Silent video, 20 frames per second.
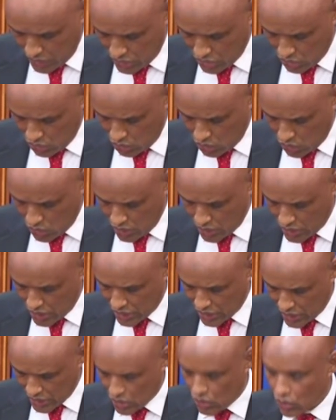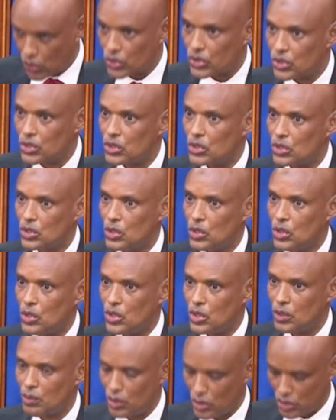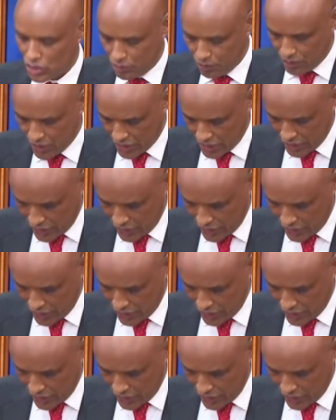only recourse, Honorable Speaker,